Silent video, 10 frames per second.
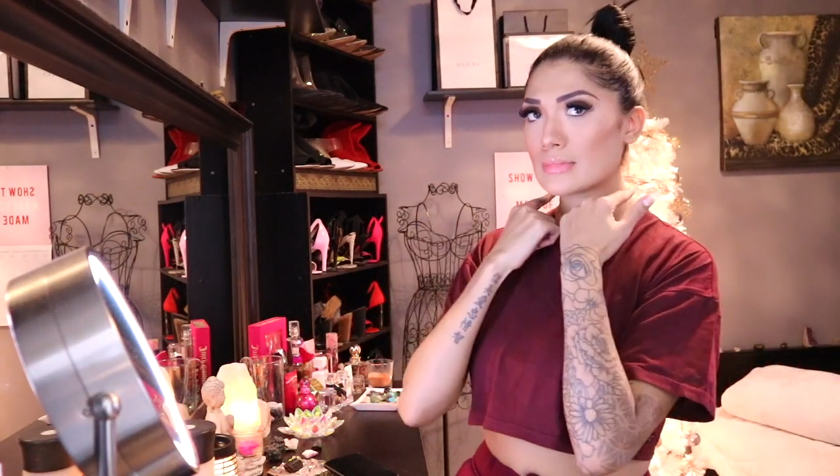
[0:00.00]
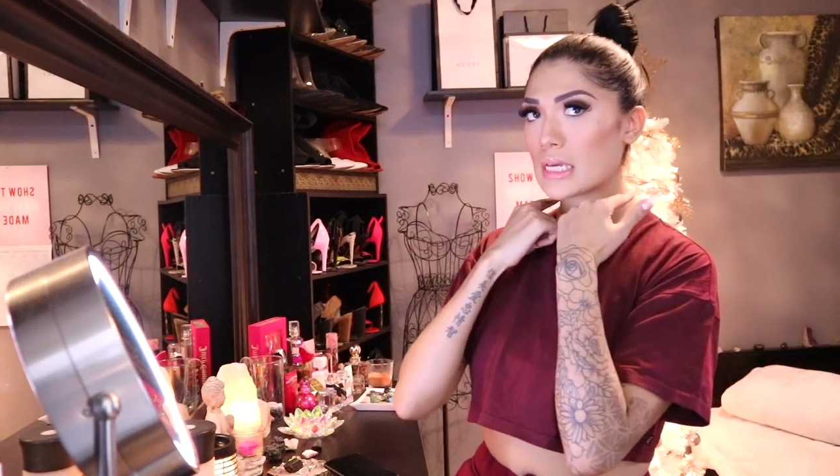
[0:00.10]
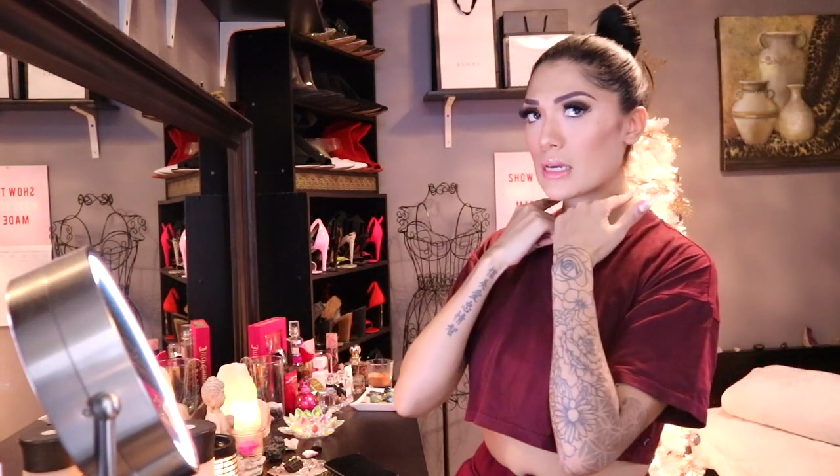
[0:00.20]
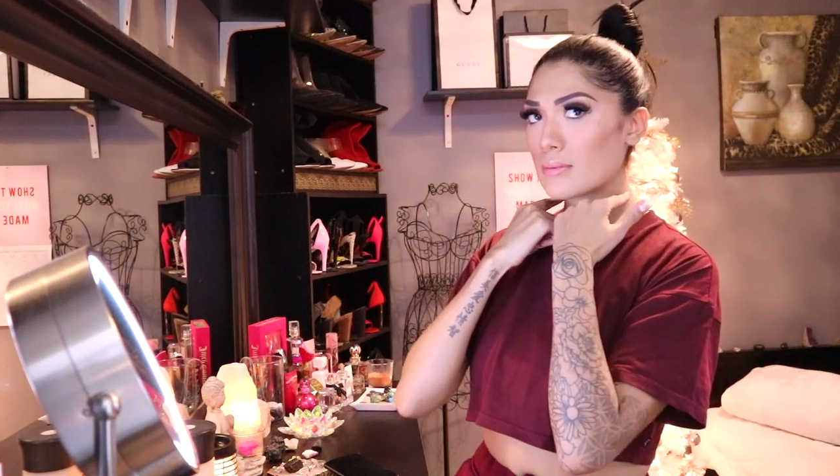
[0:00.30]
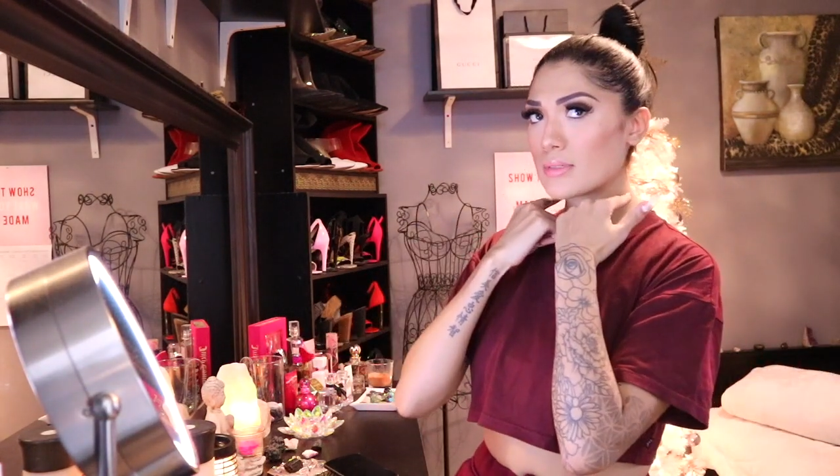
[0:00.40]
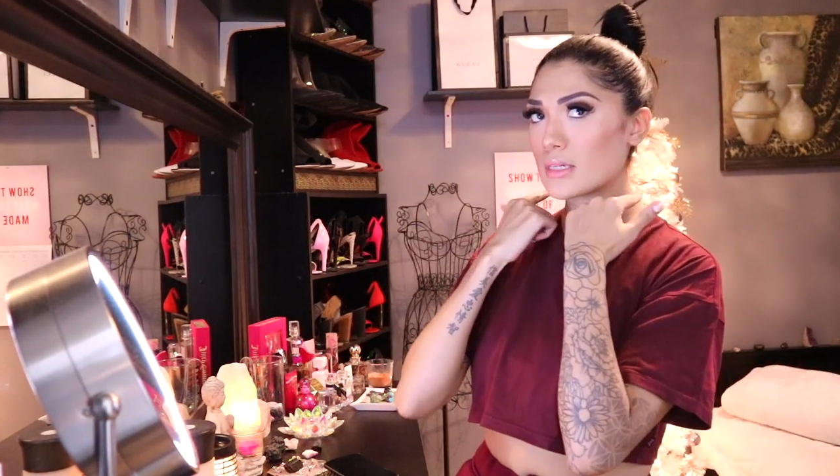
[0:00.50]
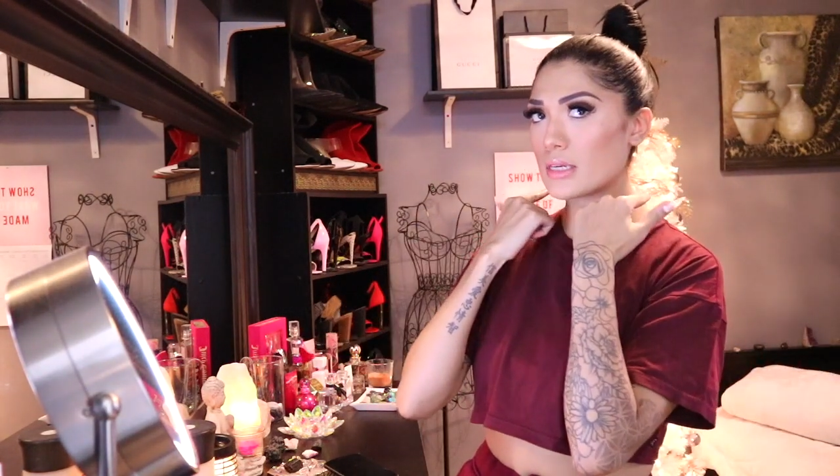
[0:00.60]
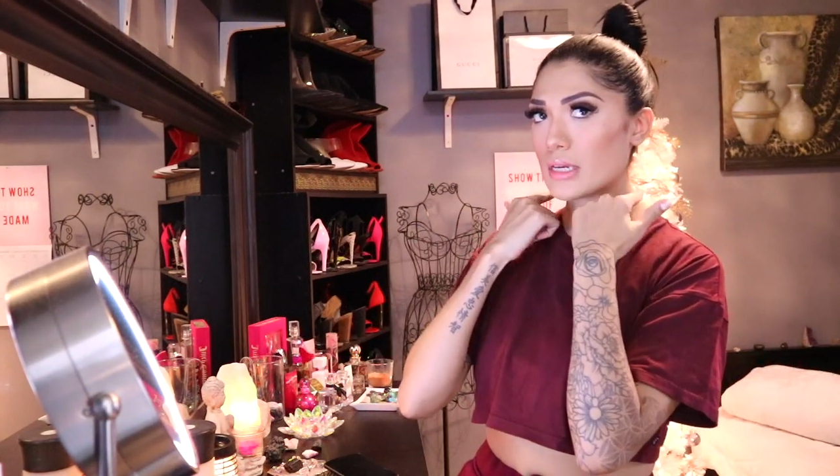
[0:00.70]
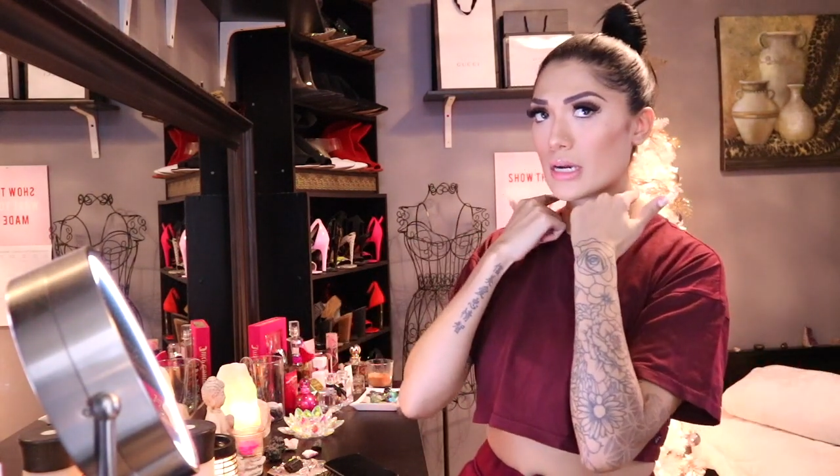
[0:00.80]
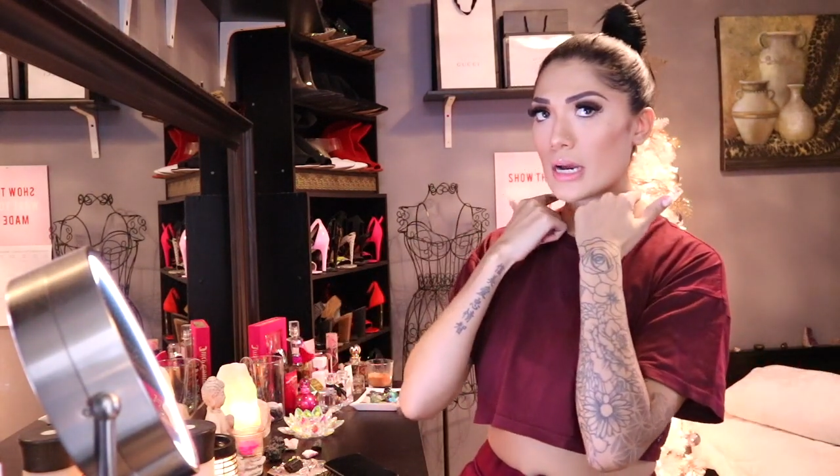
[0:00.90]
like up to
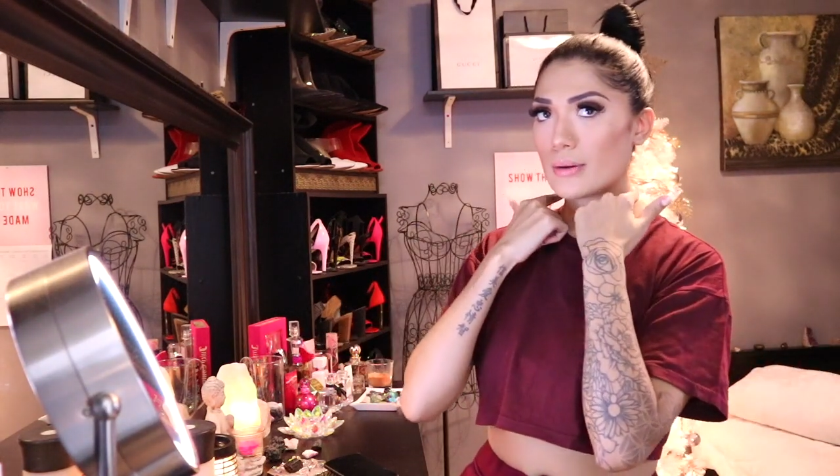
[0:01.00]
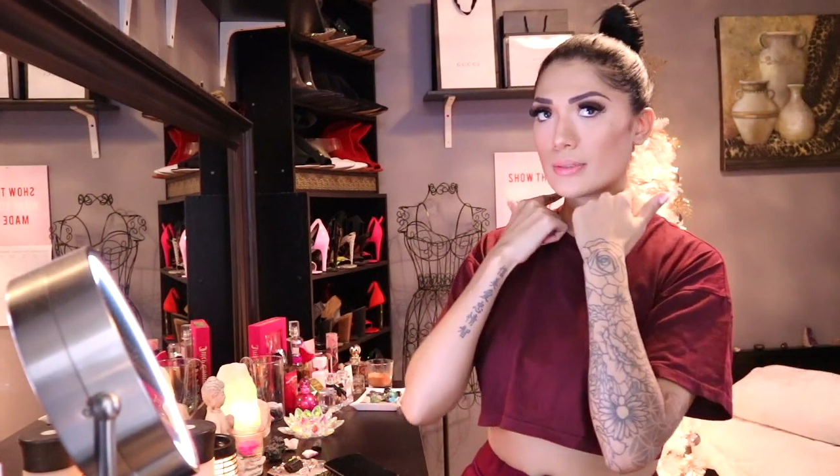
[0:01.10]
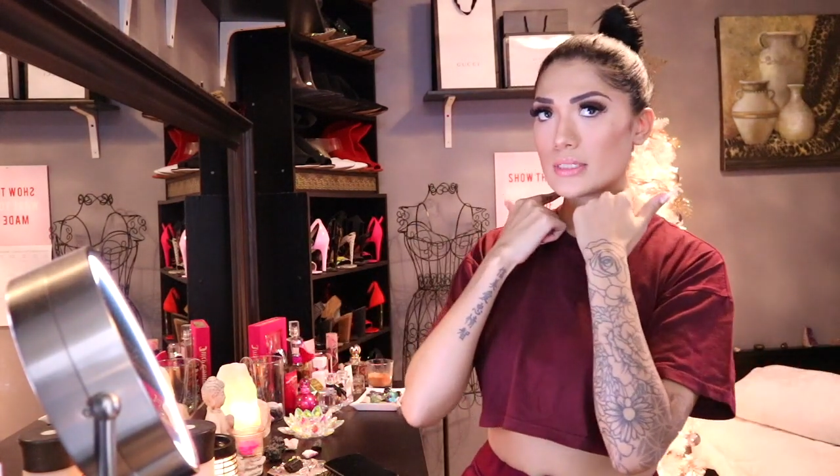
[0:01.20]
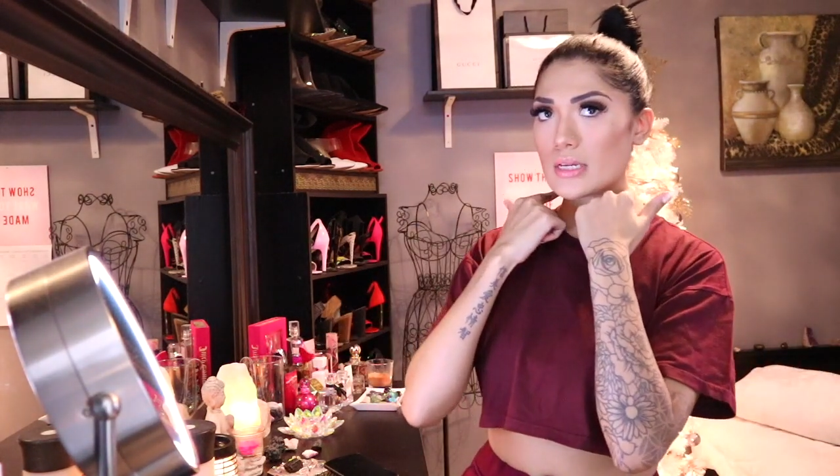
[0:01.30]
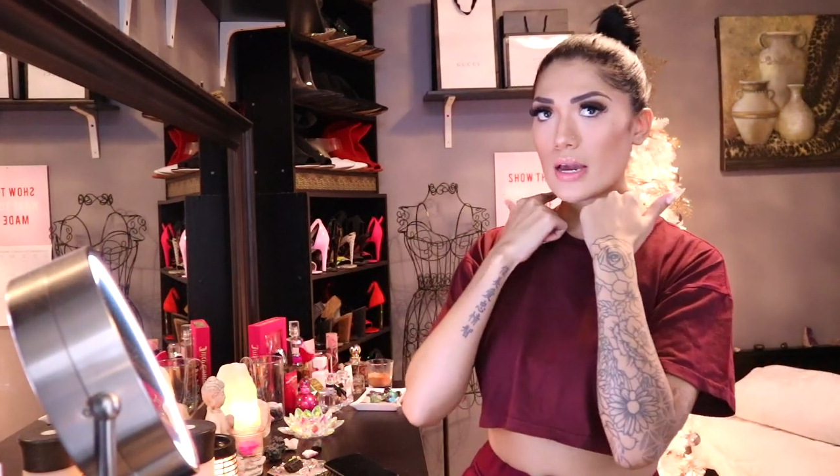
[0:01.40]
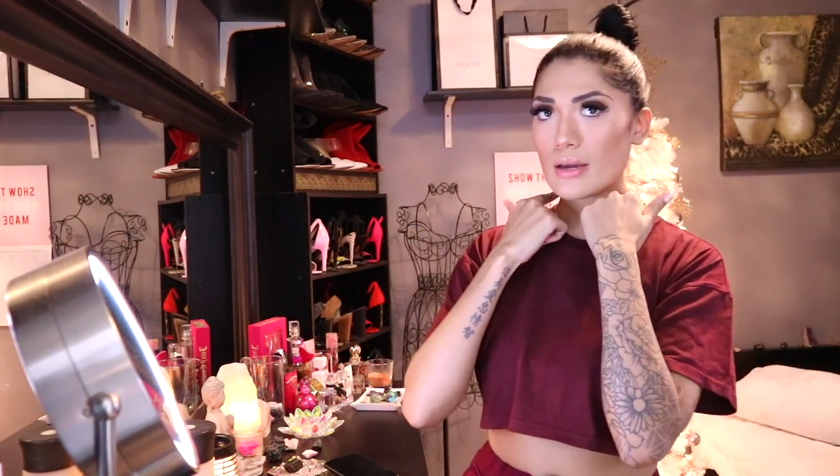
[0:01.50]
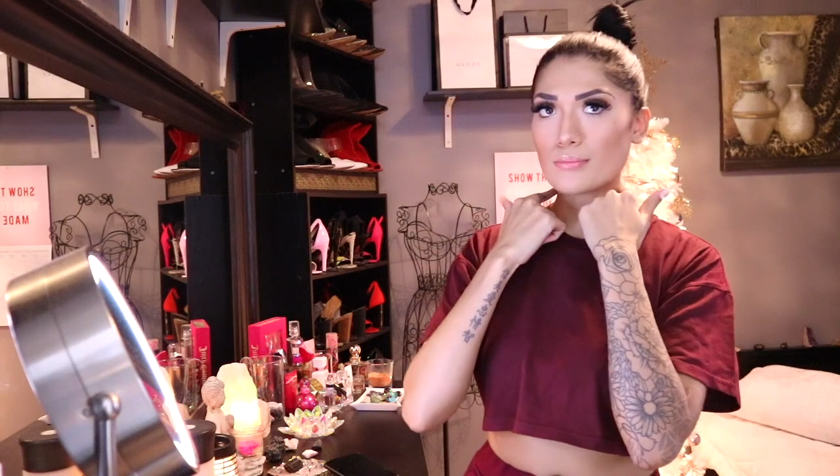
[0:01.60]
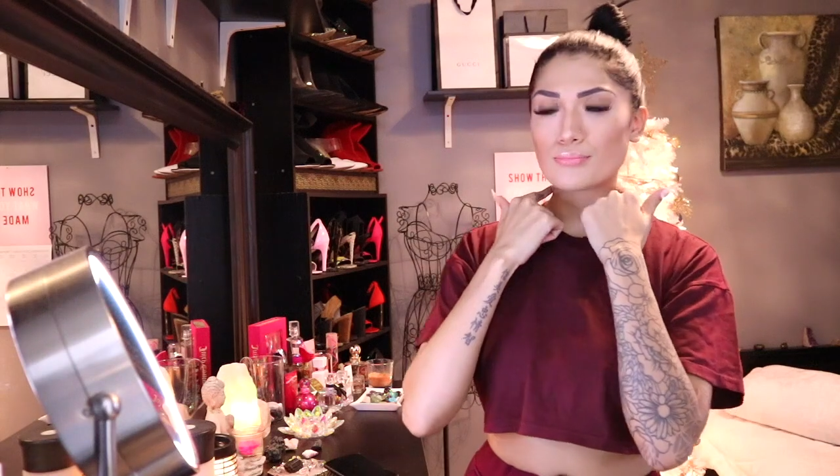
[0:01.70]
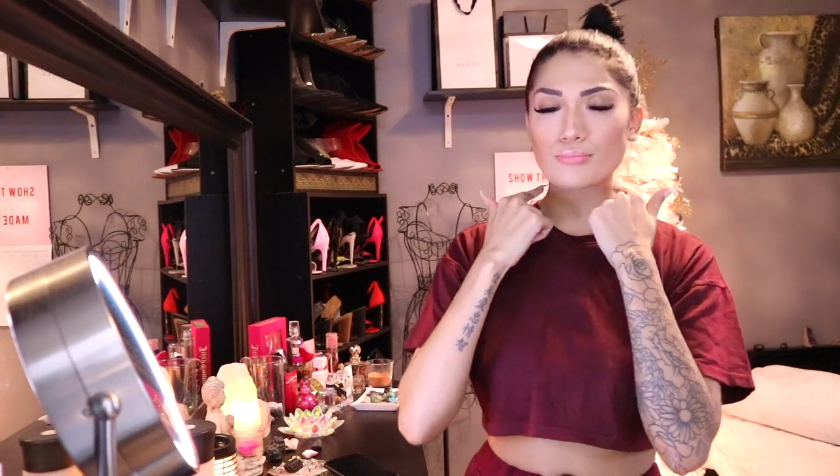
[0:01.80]
here, I would say.